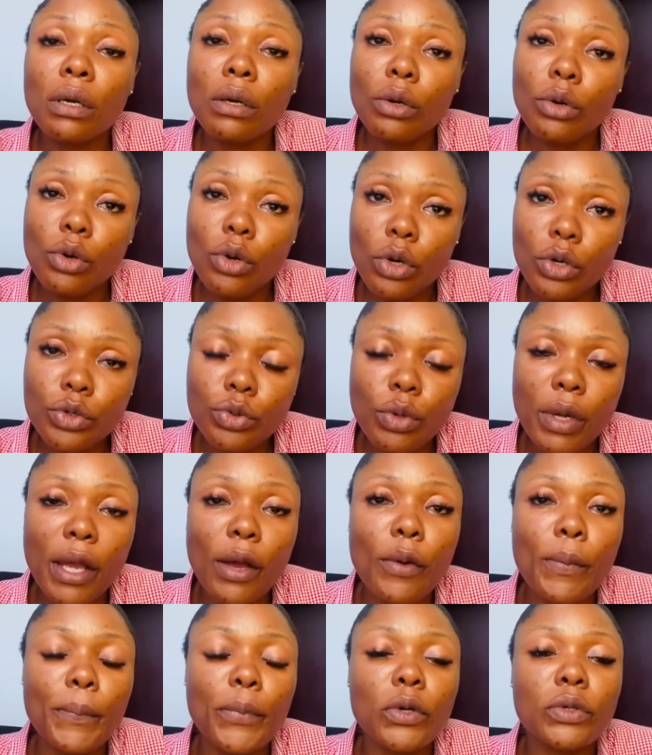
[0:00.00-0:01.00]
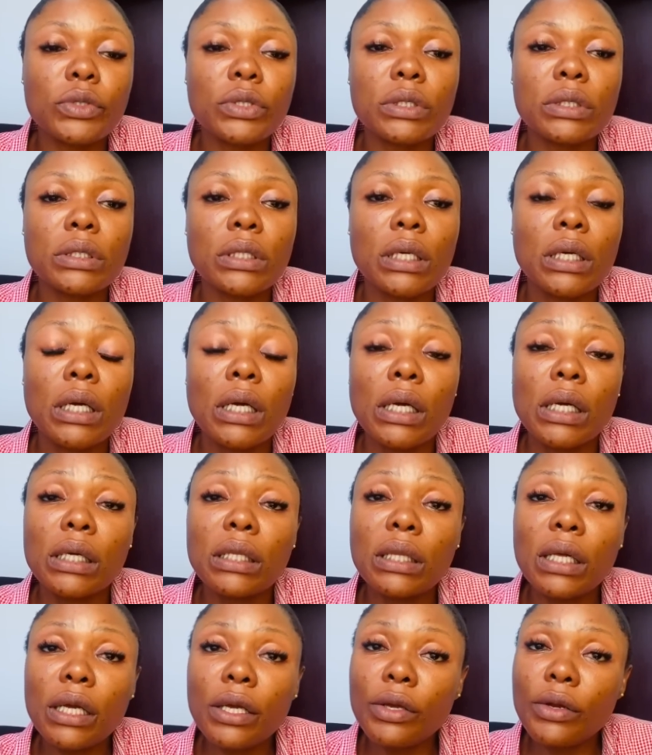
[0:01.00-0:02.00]
God will help us.
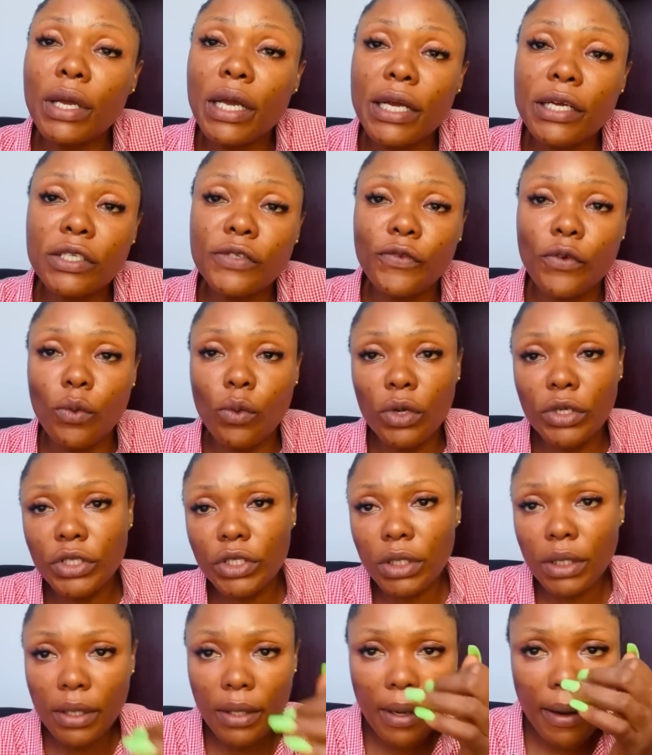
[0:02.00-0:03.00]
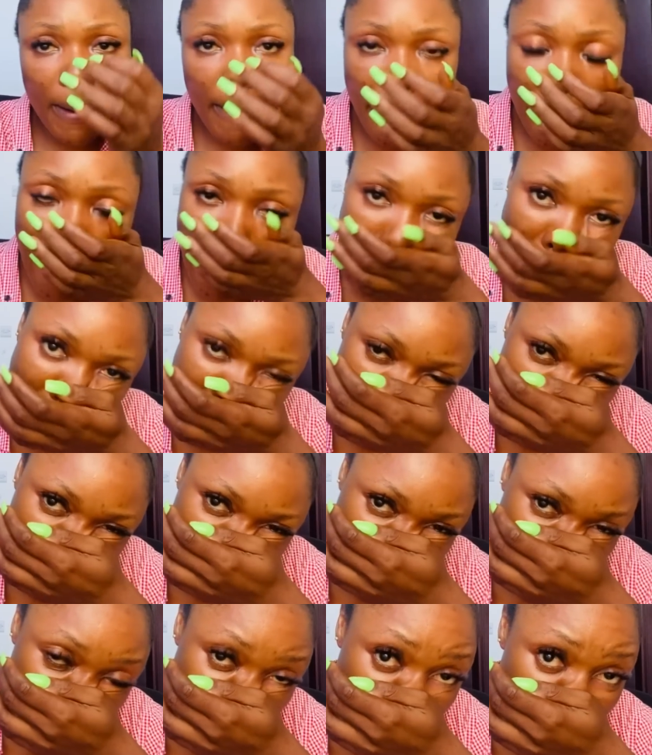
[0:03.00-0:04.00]
Thank you guys for watching this
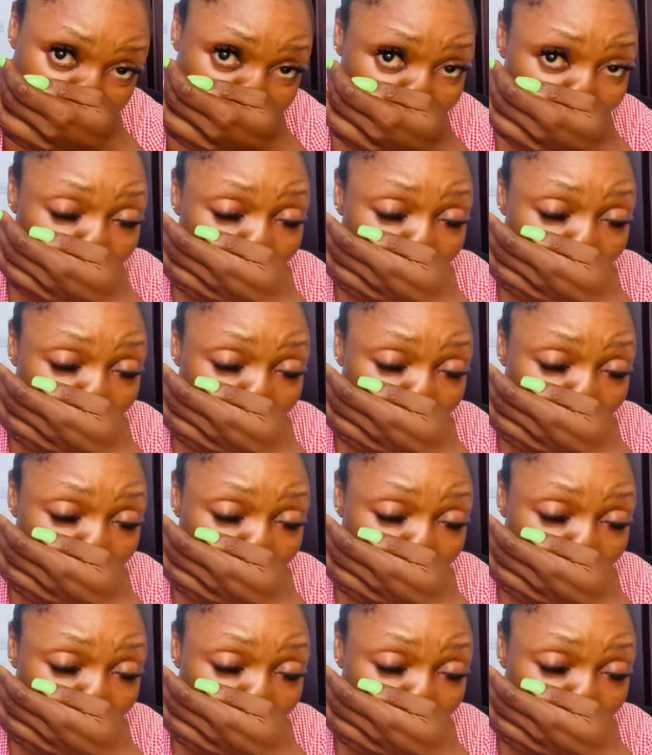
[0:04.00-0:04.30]
video.